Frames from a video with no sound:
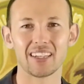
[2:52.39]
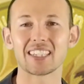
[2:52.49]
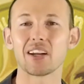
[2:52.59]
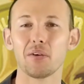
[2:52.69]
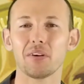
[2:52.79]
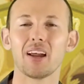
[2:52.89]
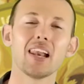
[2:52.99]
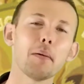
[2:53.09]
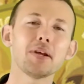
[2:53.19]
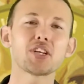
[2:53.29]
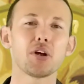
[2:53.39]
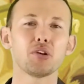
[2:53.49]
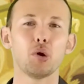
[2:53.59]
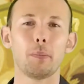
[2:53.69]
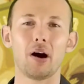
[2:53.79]
So let me show
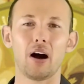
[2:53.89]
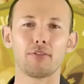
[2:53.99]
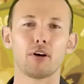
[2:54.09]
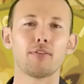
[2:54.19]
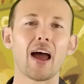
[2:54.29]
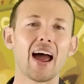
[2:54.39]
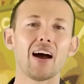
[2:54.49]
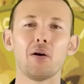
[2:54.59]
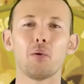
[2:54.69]
you a path of how